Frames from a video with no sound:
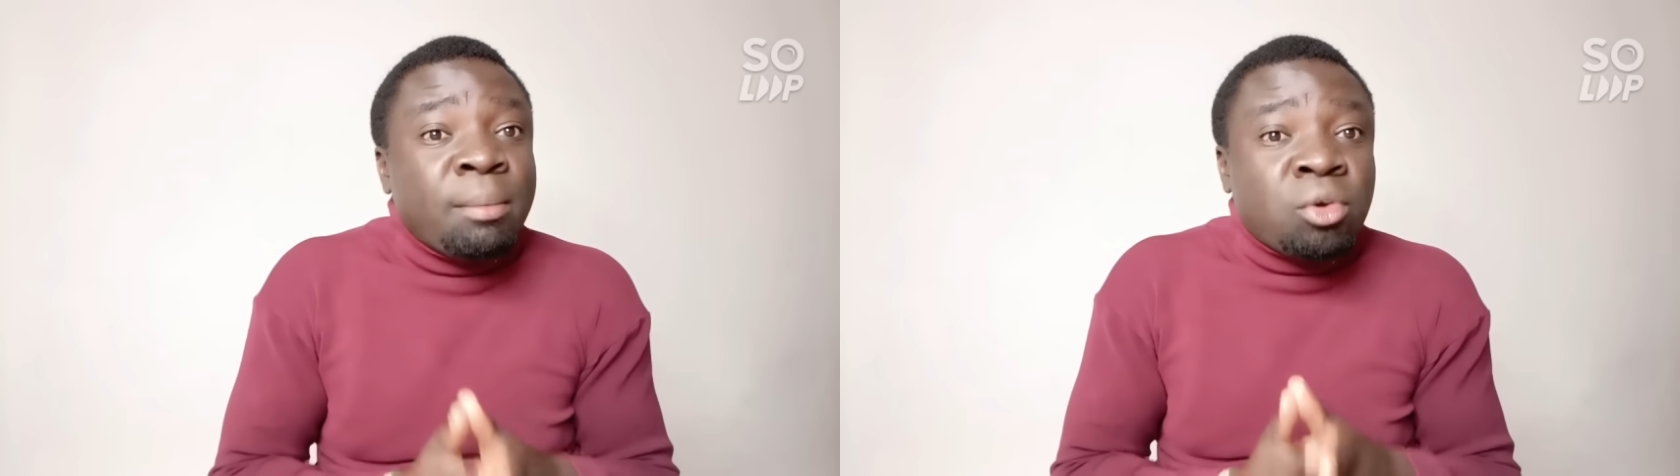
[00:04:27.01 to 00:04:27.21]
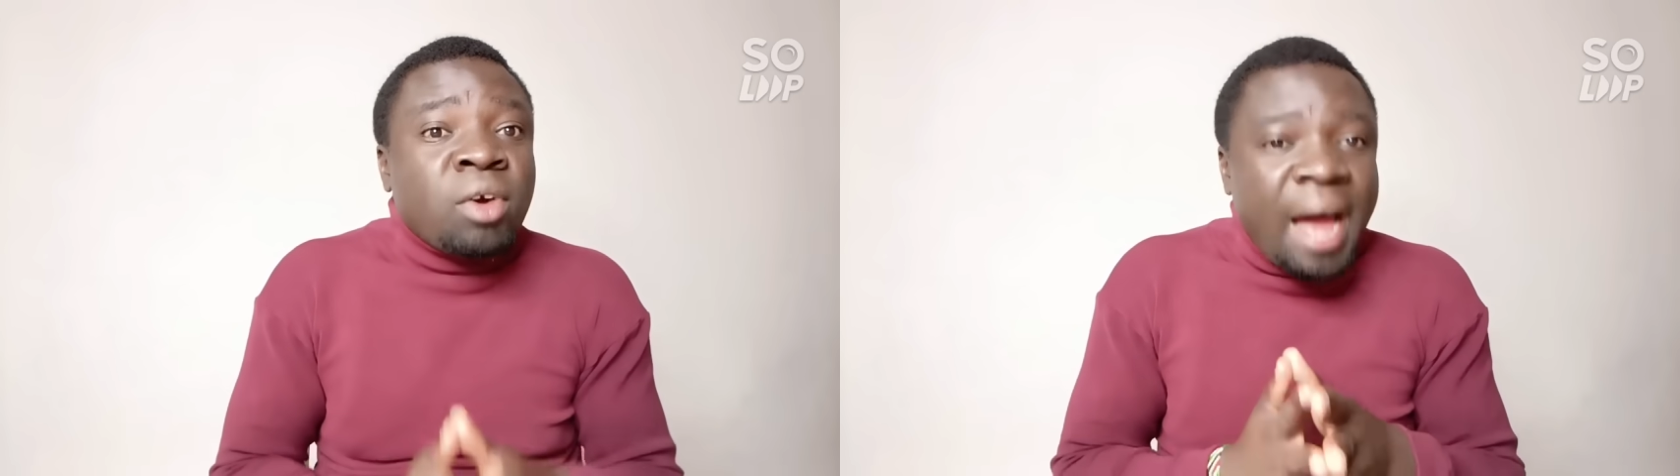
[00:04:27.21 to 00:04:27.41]

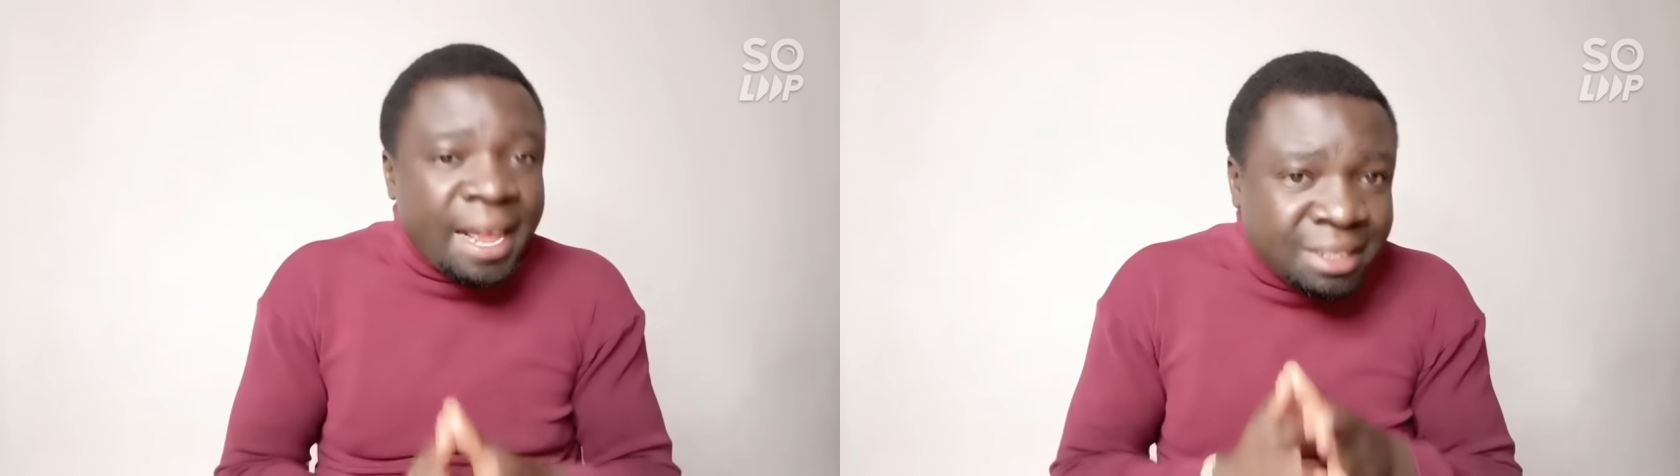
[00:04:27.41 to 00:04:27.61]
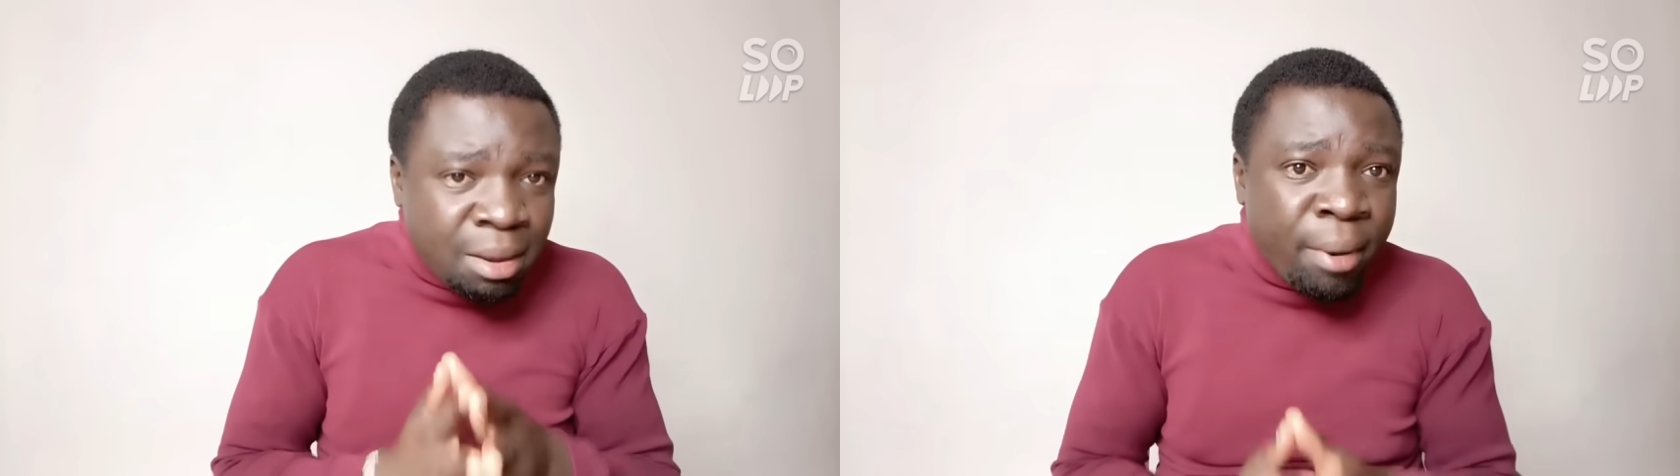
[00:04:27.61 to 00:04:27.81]
Ruto
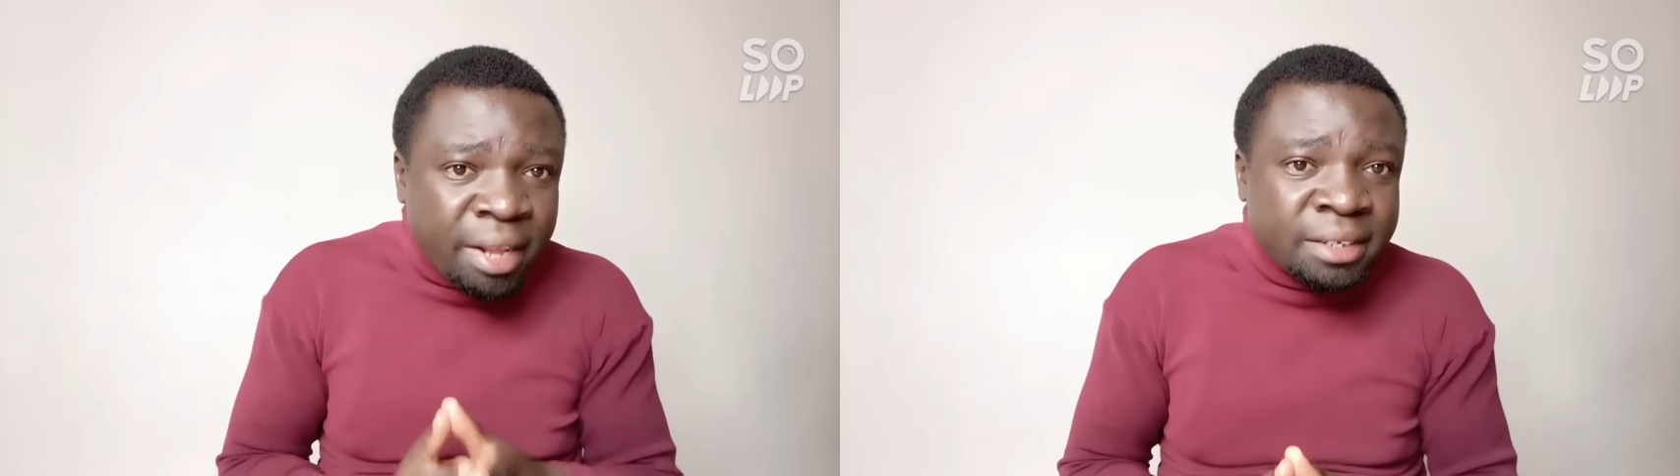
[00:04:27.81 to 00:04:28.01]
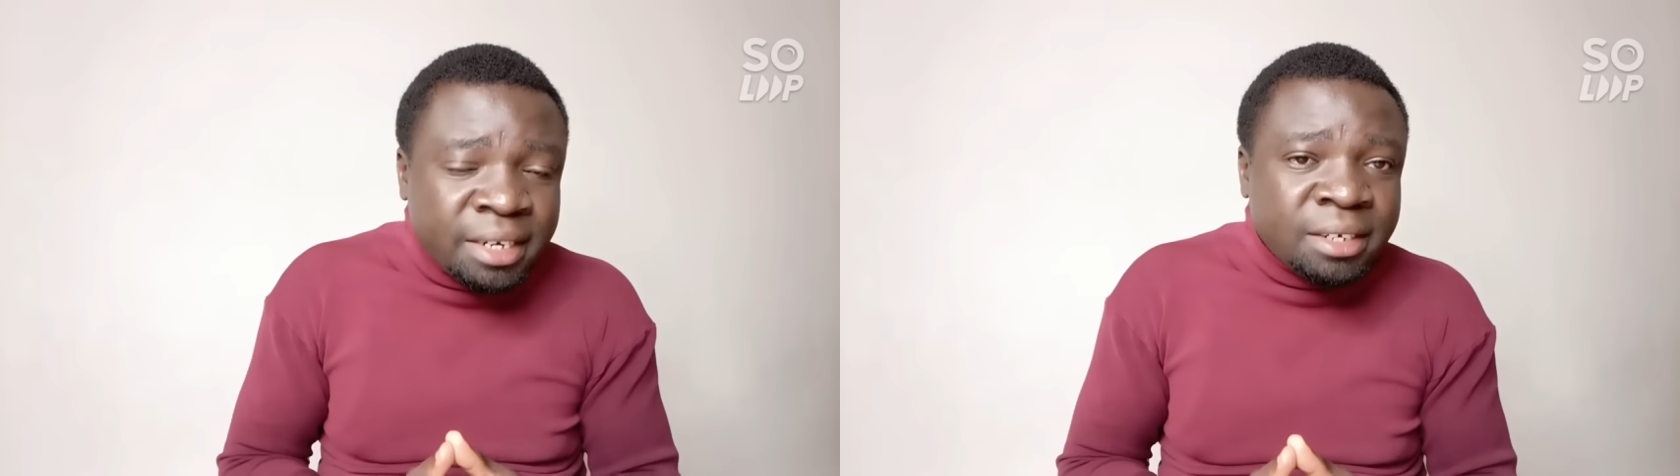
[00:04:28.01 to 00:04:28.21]
as the
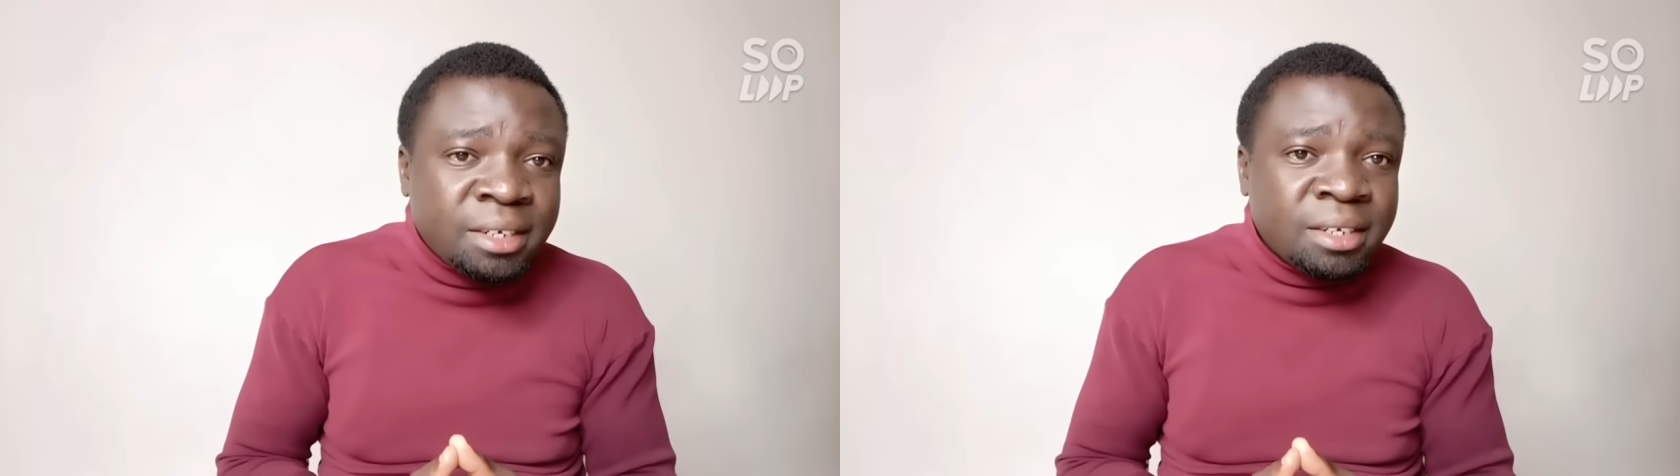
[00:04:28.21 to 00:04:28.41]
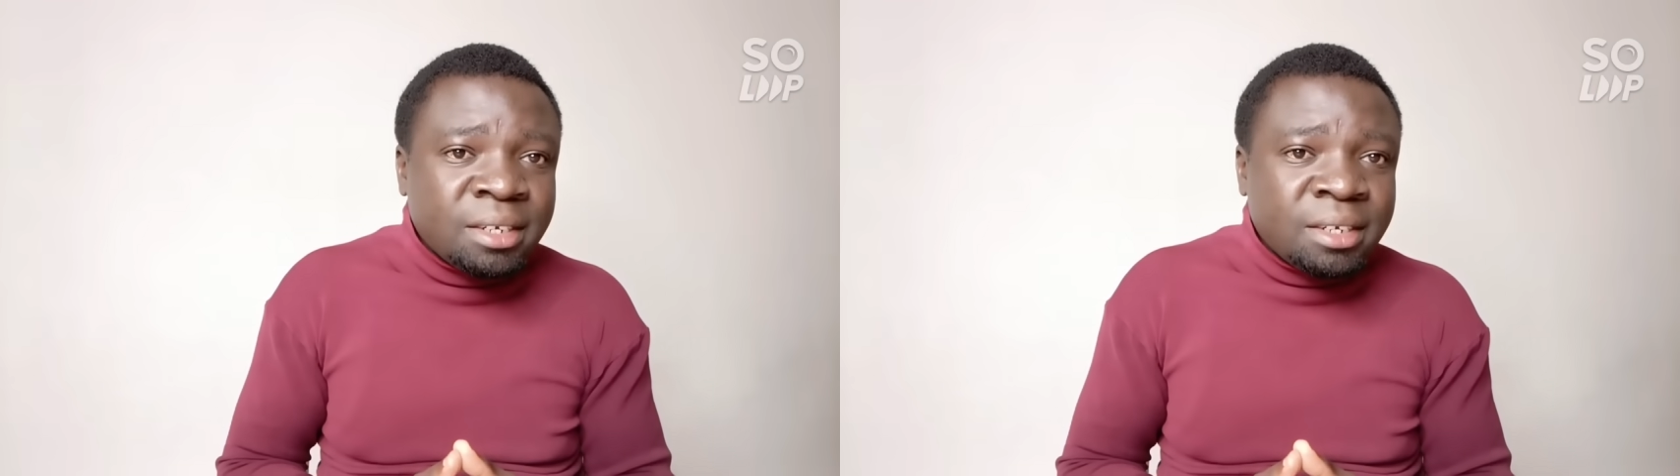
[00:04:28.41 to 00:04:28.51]
president